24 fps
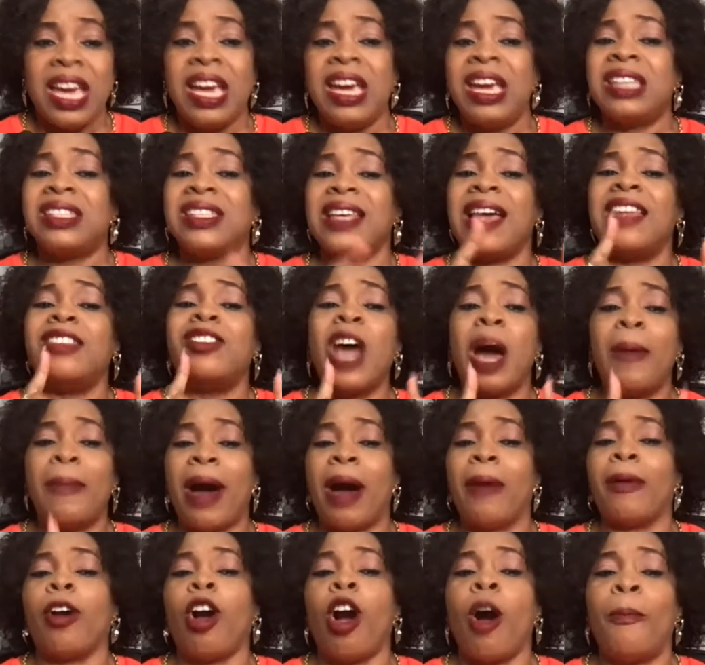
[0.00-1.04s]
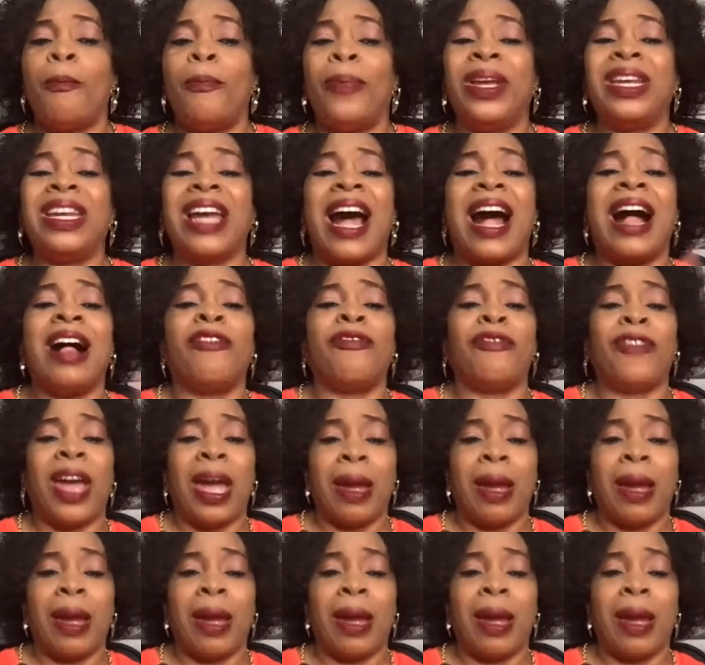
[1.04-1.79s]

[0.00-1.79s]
It said it's not about cup being half